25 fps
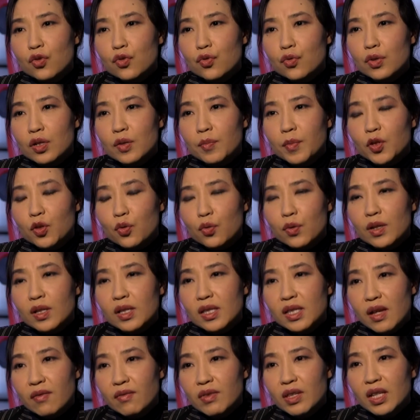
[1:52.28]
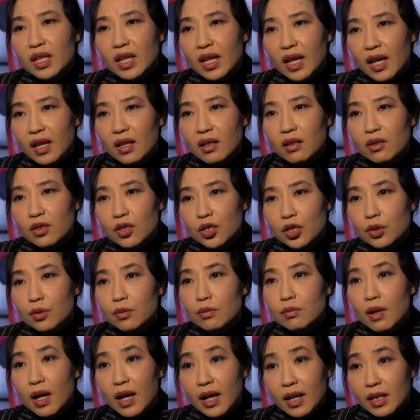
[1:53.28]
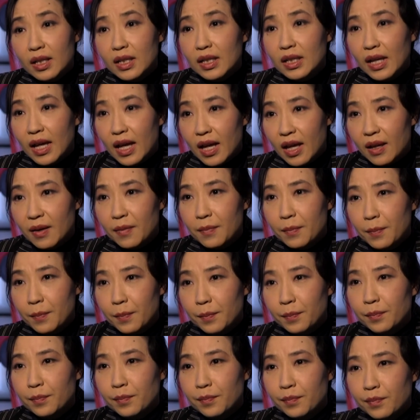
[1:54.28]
usually between 70K to 80K.